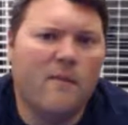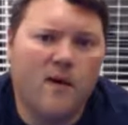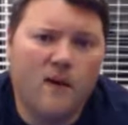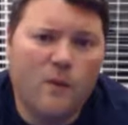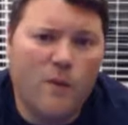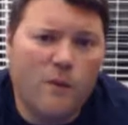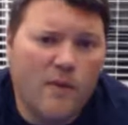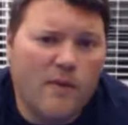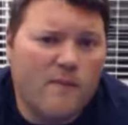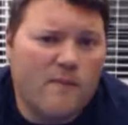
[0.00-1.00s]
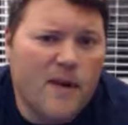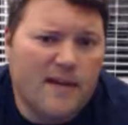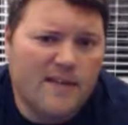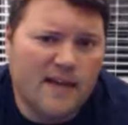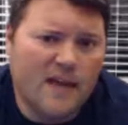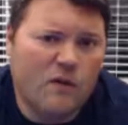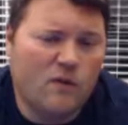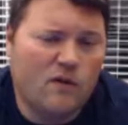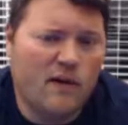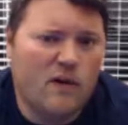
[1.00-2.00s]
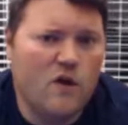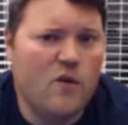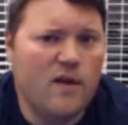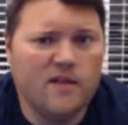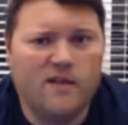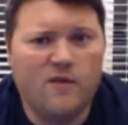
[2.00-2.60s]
But the biggest thing he will tell you is